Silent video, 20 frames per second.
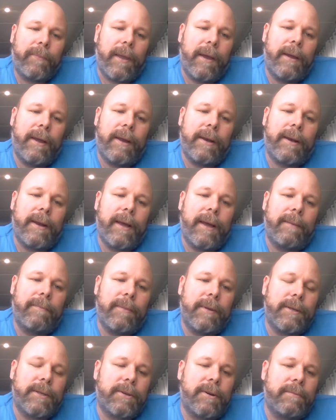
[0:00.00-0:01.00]
And
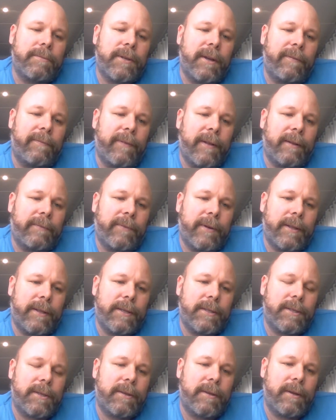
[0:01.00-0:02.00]
the scripture I felt about
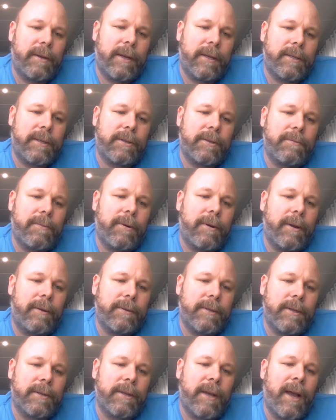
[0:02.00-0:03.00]
this morning
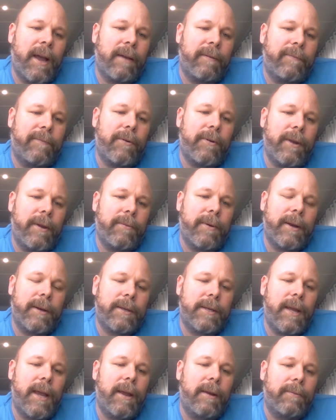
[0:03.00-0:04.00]
was Isaiah
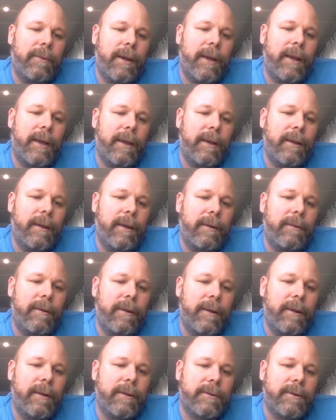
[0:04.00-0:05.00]
41:10, where
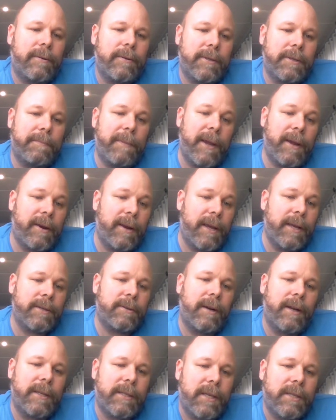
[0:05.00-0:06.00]
he's speaking to
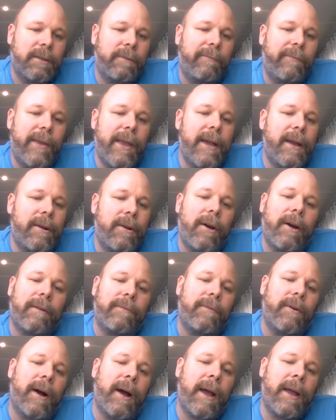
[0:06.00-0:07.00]
Israel. He says, fear not,
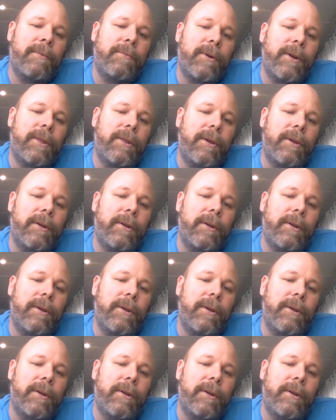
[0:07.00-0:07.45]
for I am with you.